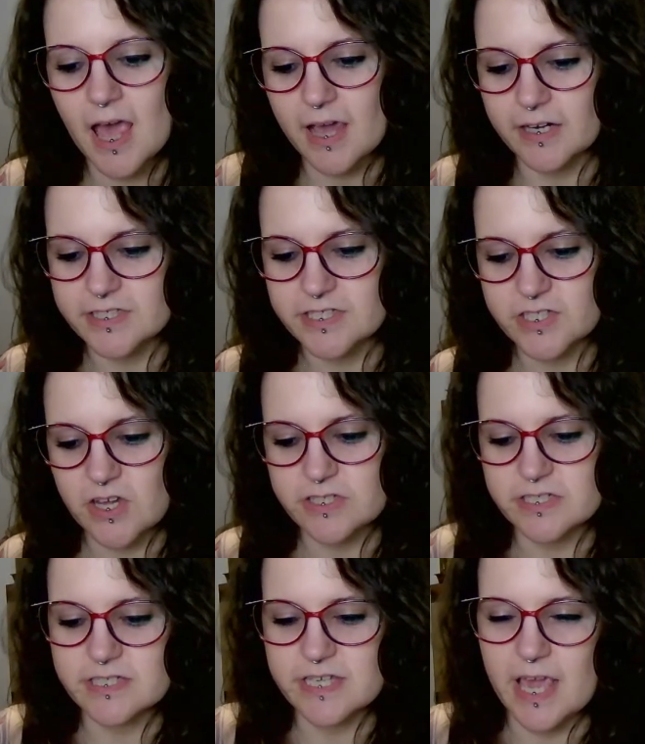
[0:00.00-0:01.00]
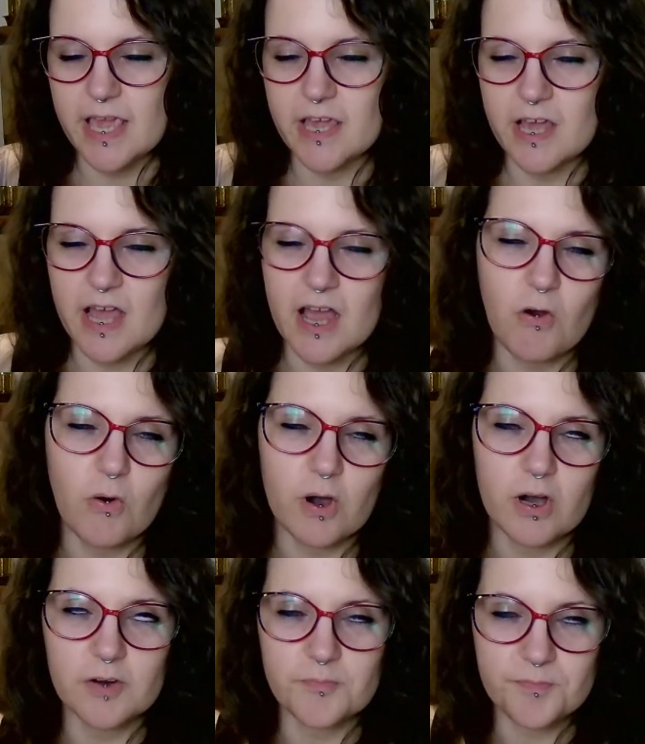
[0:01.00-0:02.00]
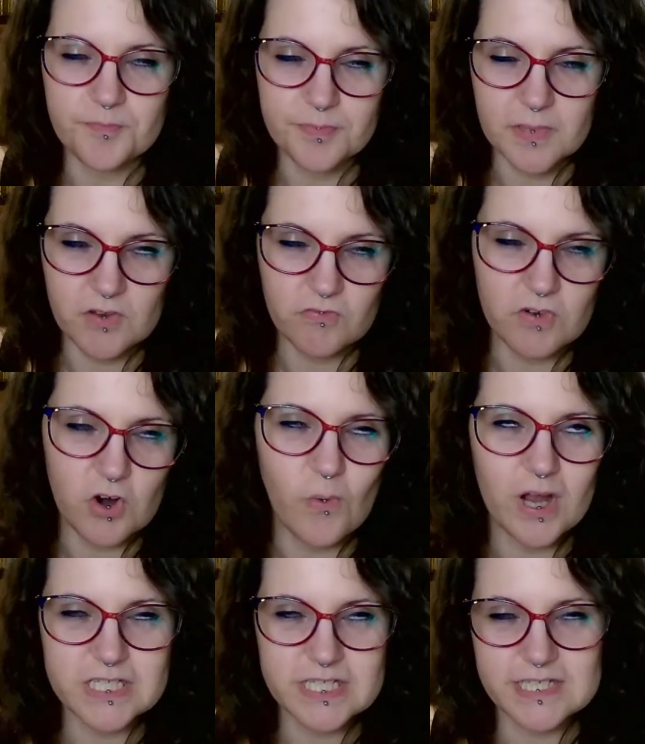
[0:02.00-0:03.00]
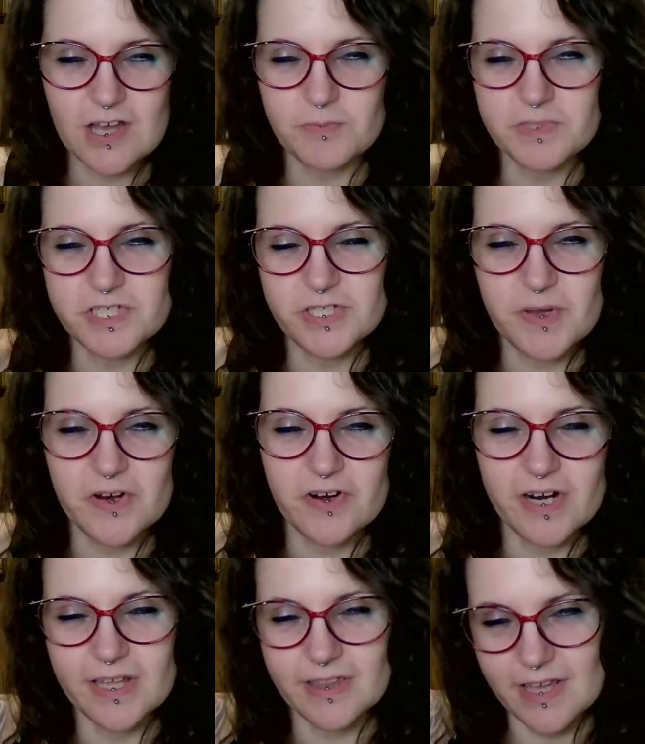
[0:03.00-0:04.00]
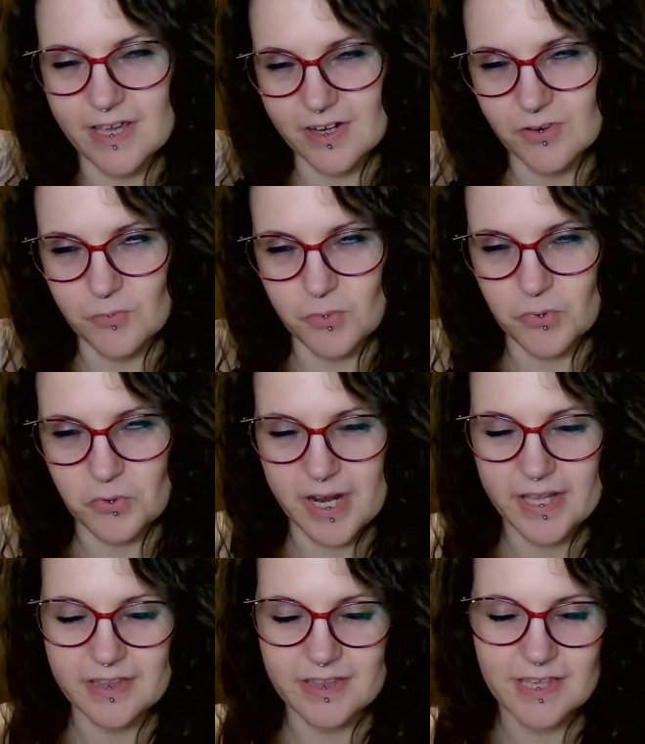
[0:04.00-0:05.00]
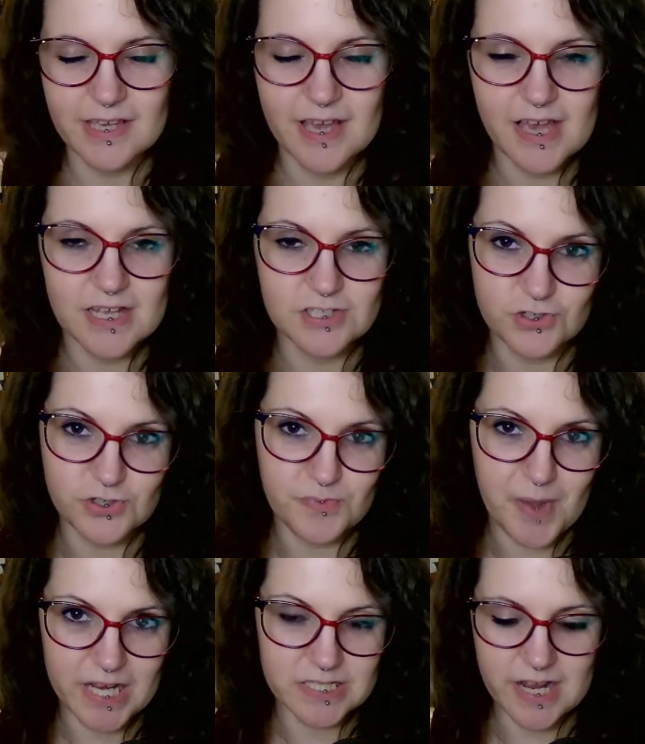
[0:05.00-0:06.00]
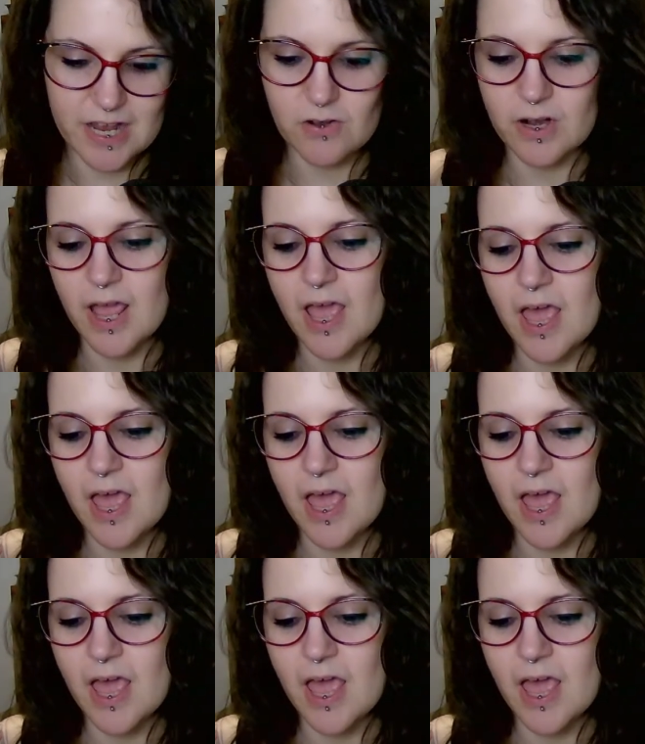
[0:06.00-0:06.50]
And it's thought to take our request up to spirit and then bring the answers back down.